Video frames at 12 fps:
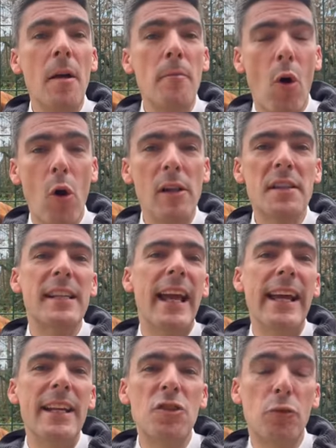Paul
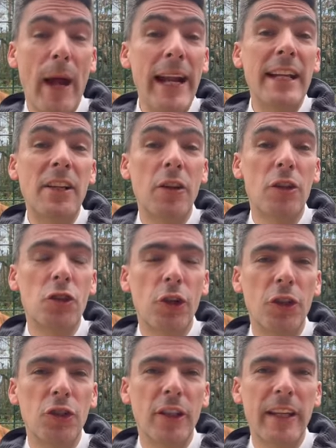says, writing to the
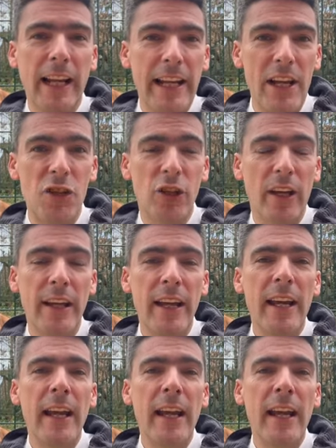church at Galatia,